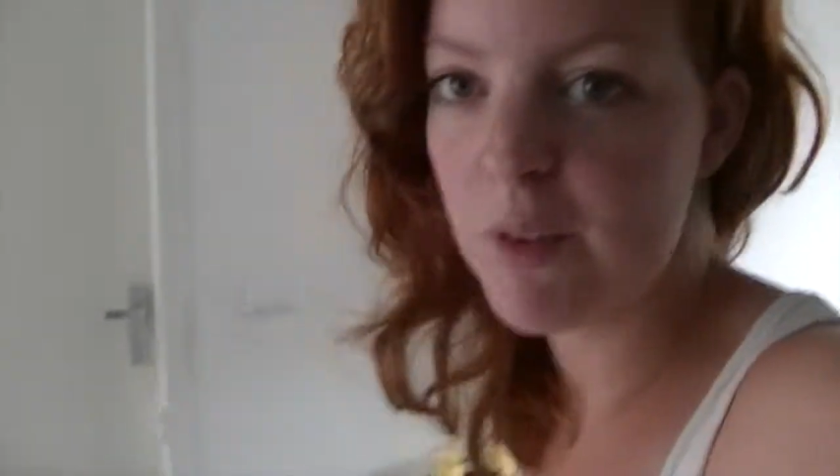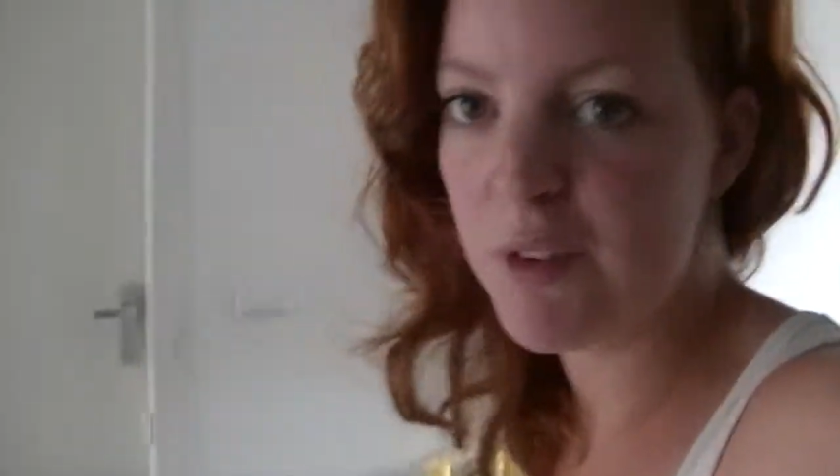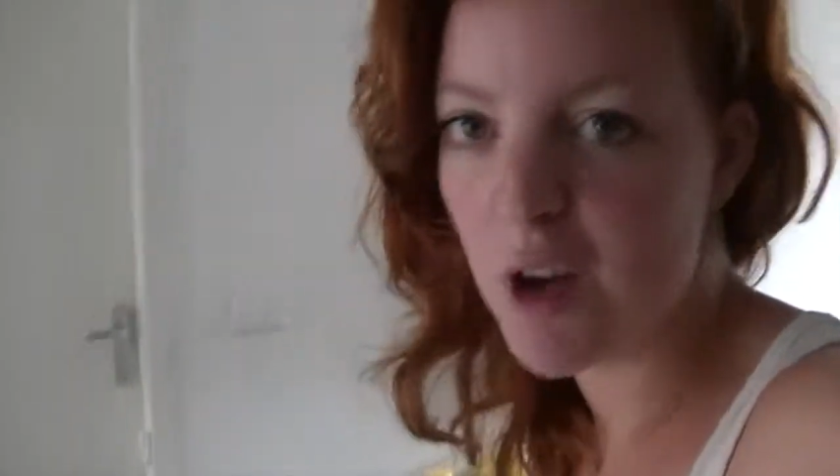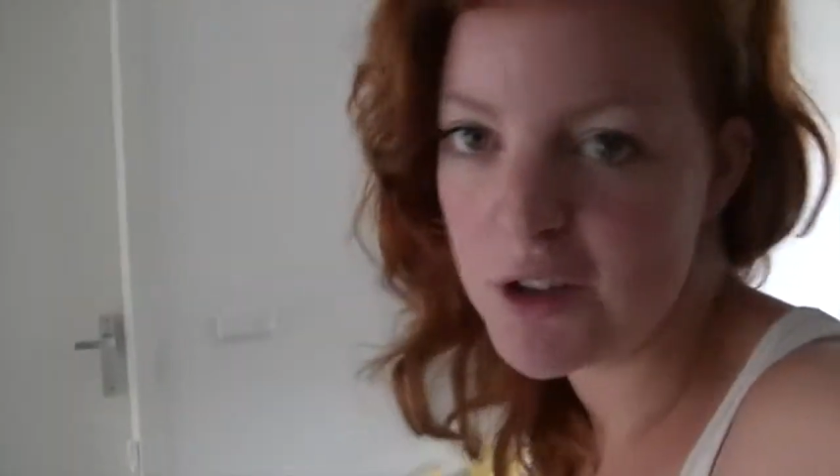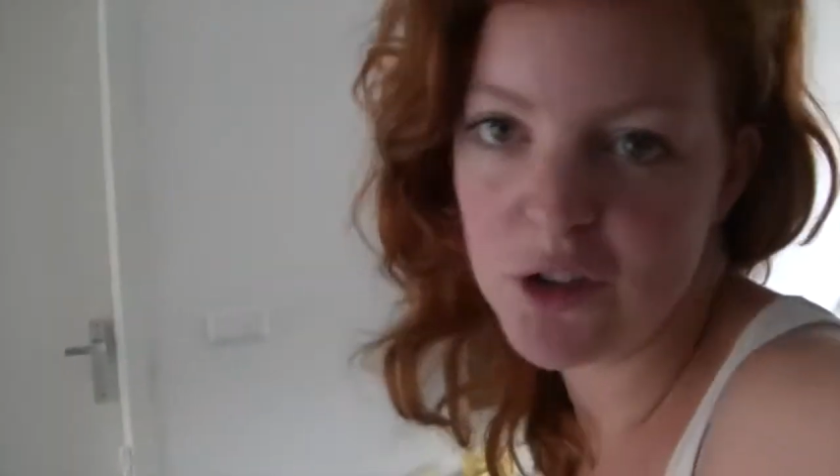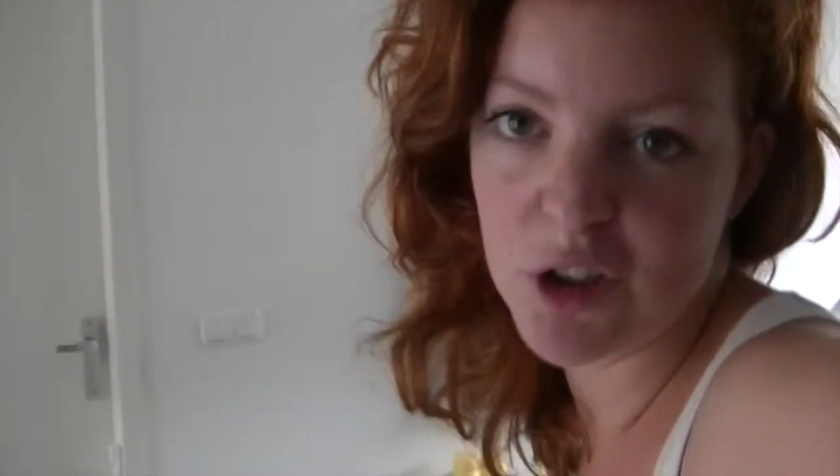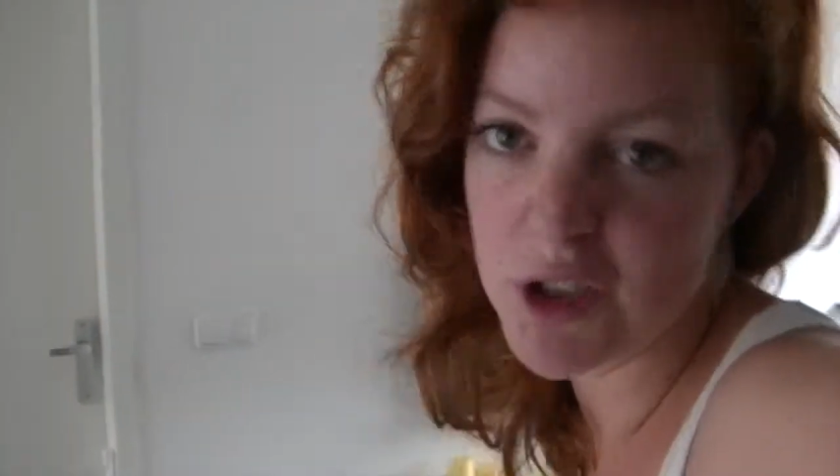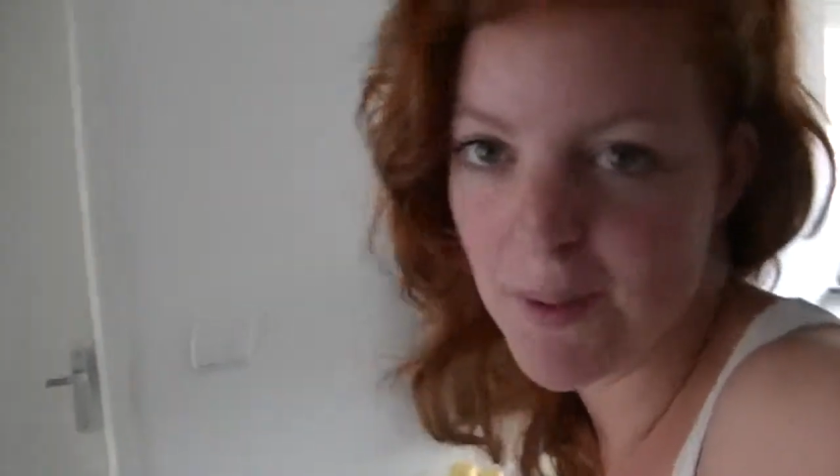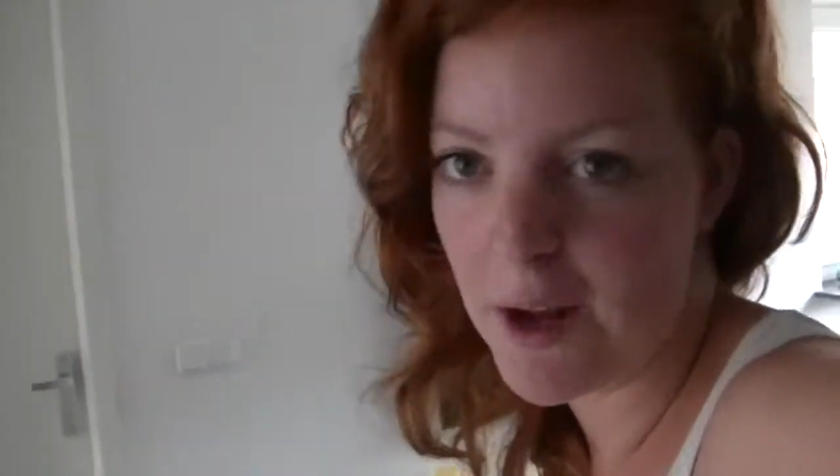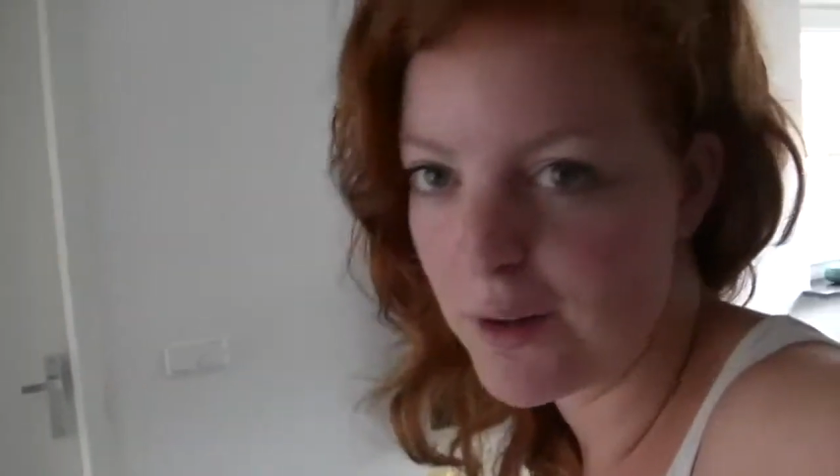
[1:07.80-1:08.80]
we forgot to charge
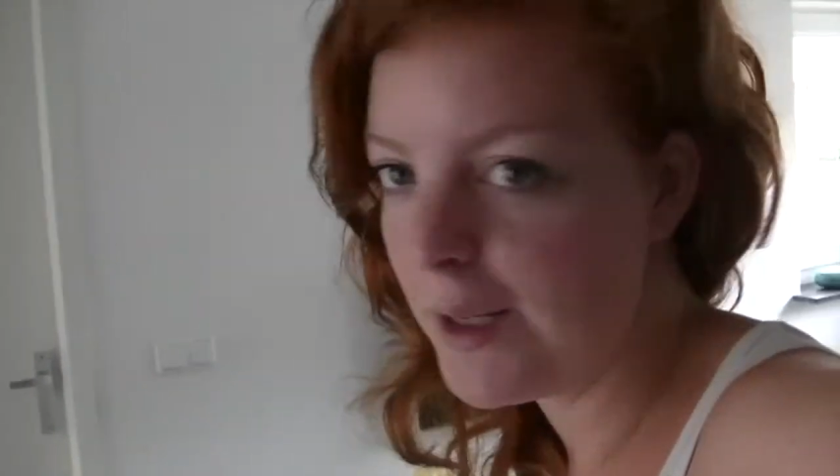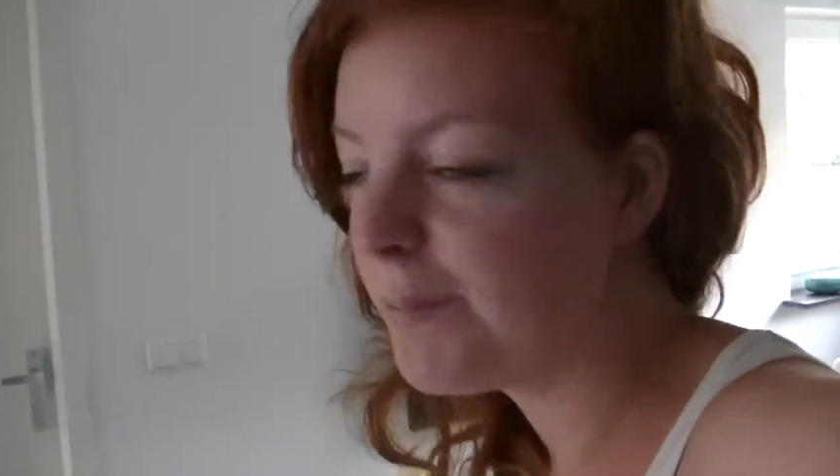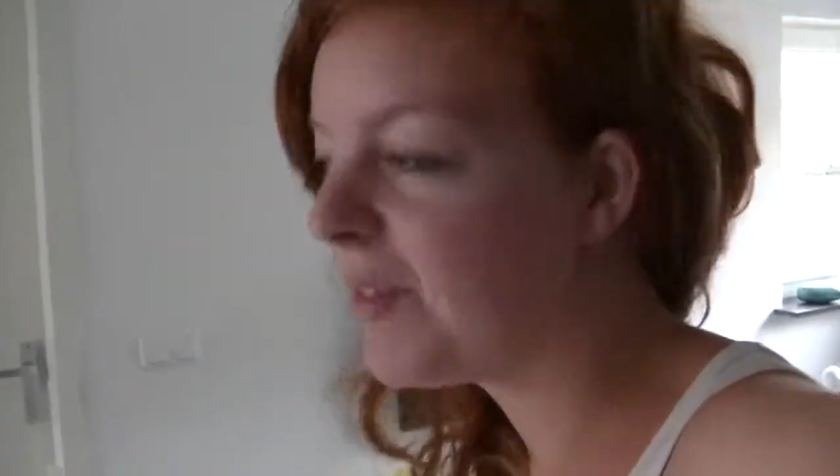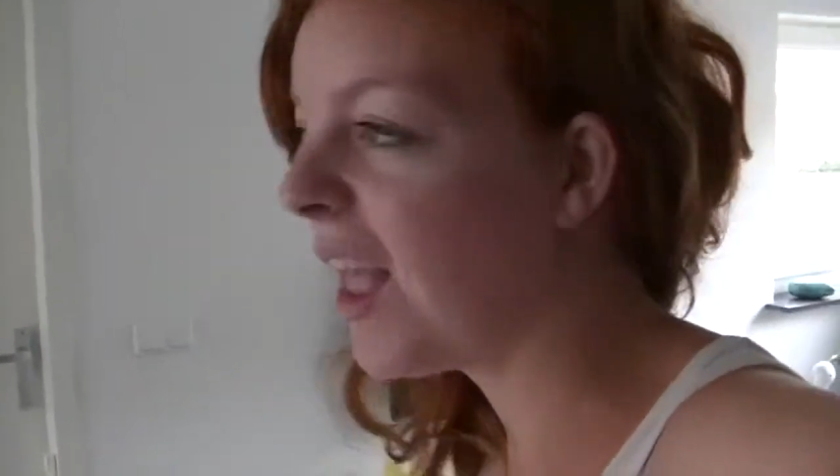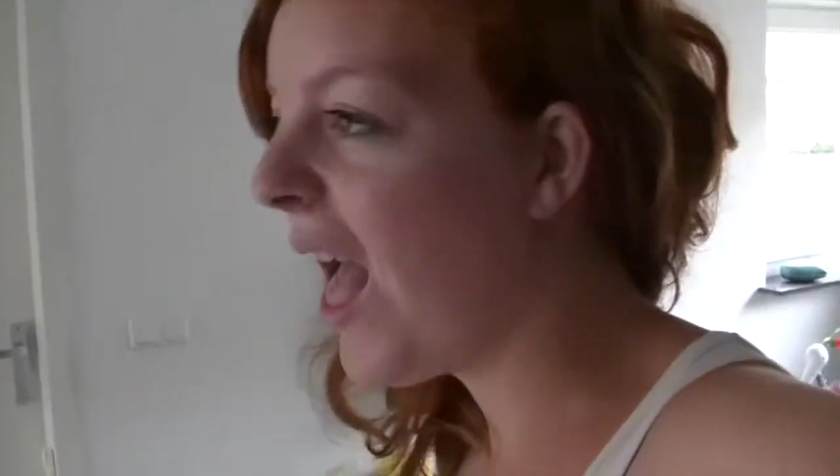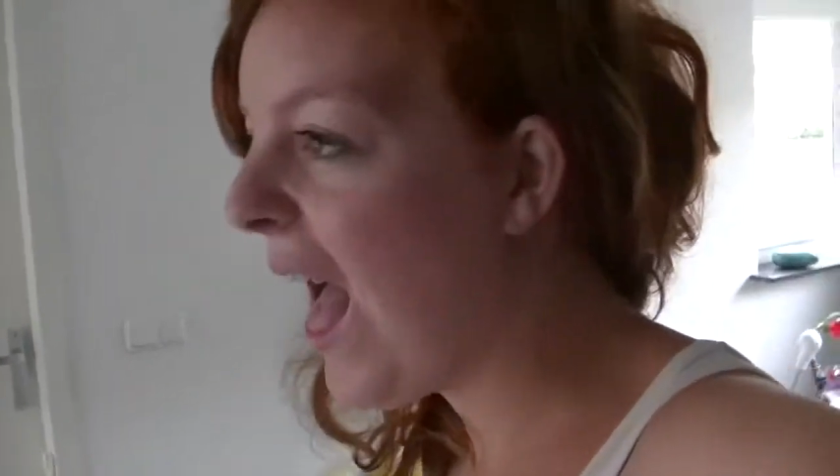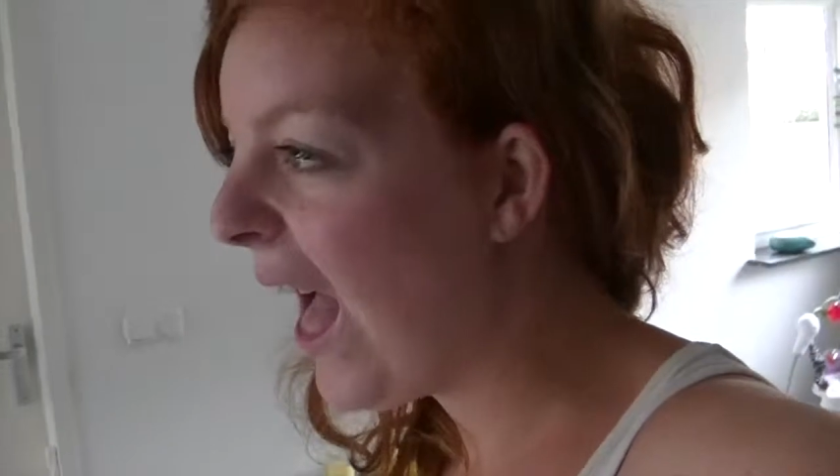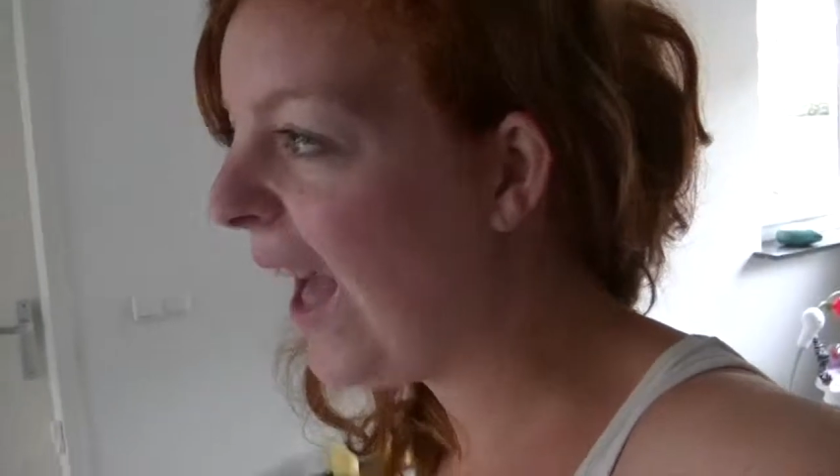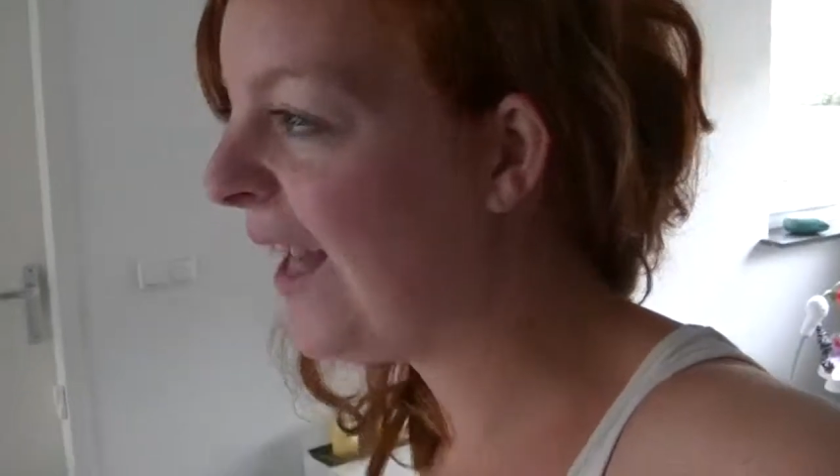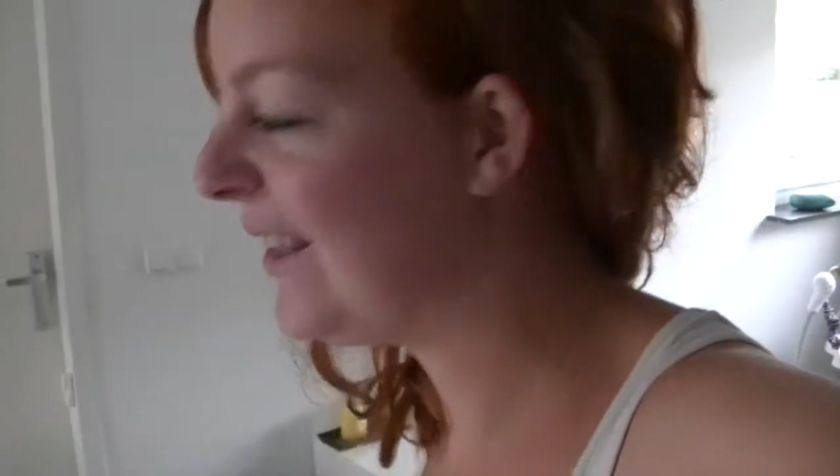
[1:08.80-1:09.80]
the battery.
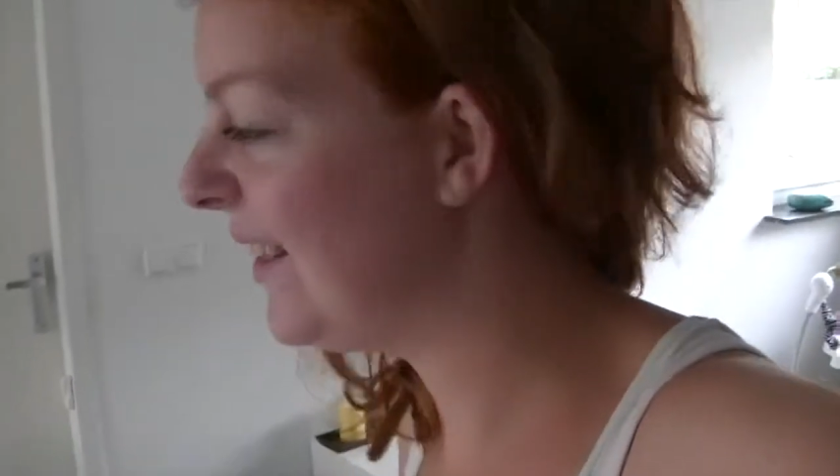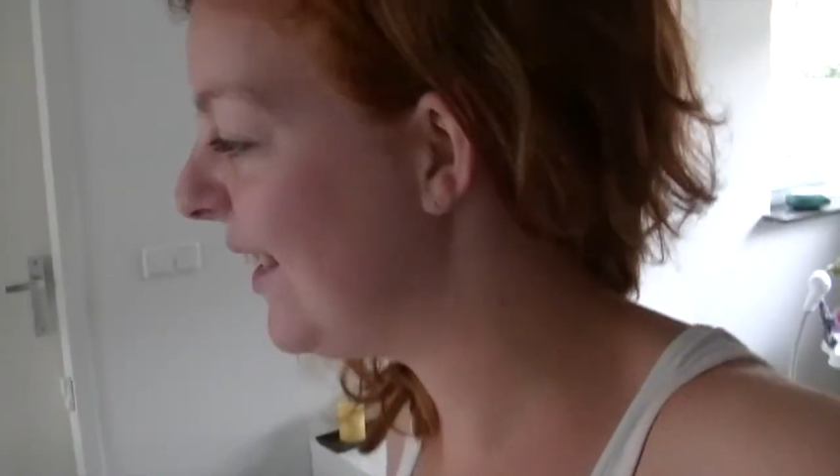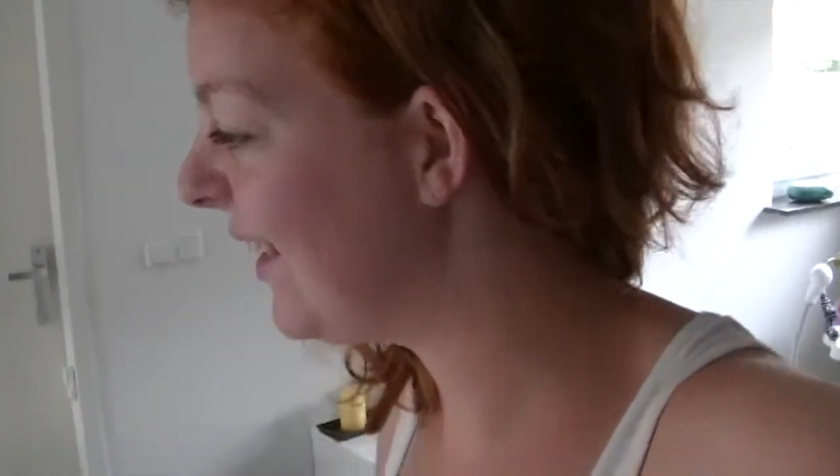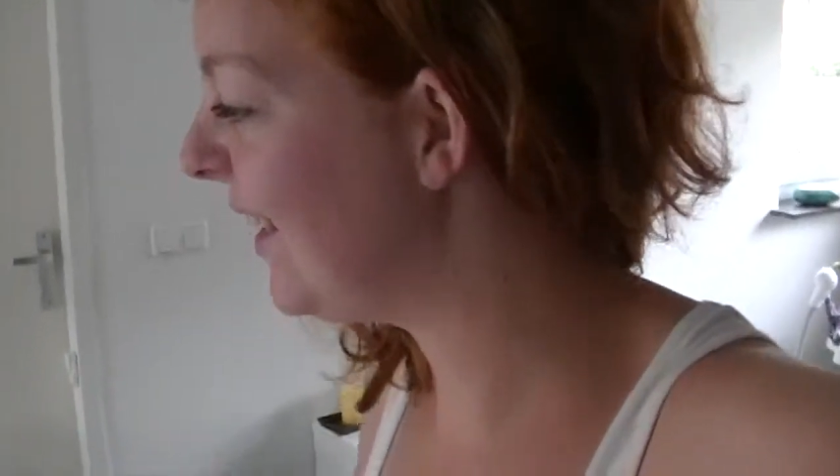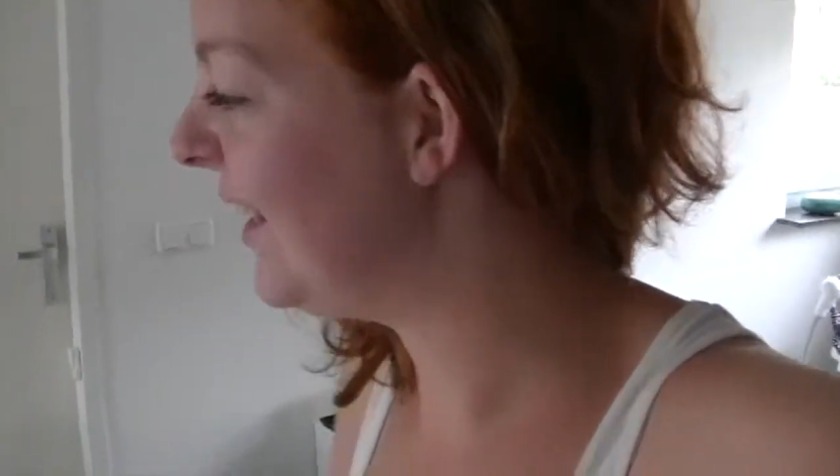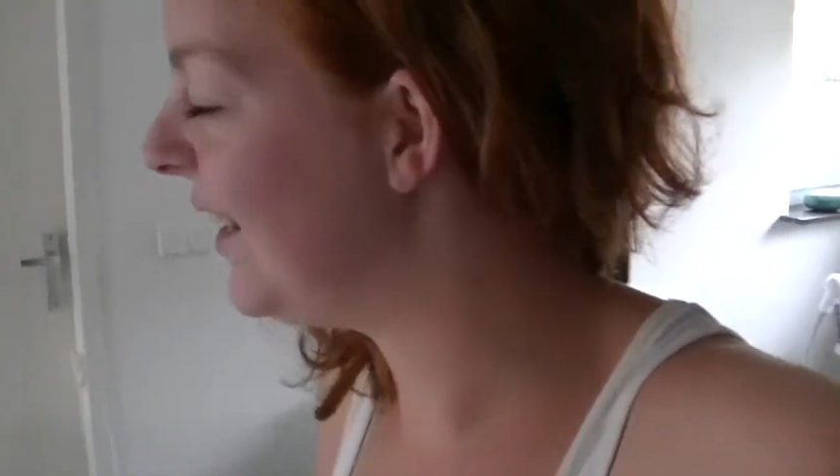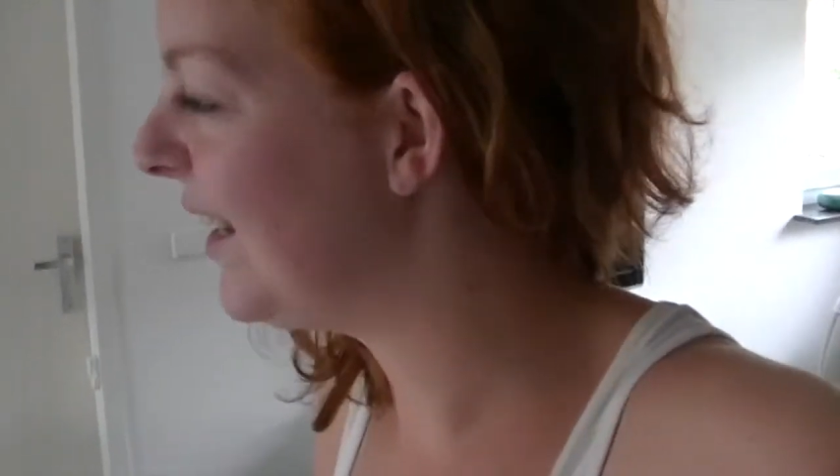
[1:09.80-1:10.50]
And uh,